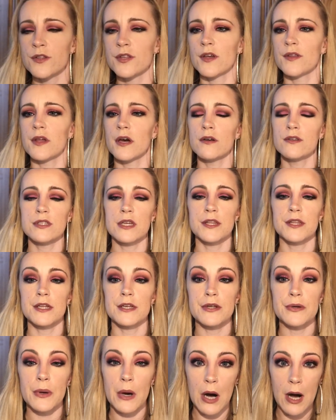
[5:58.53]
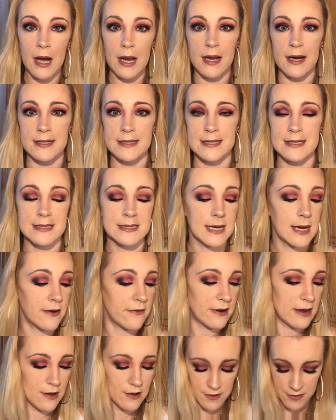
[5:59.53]
So those are the new highlighters that
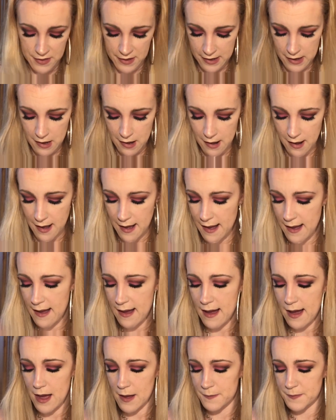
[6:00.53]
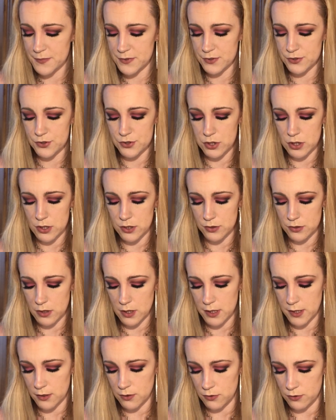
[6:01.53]
are out. They are
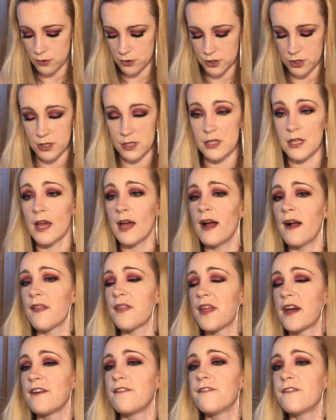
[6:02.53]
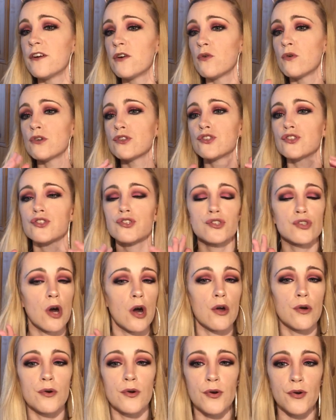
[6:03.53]
absolutely gorgeous. They feel so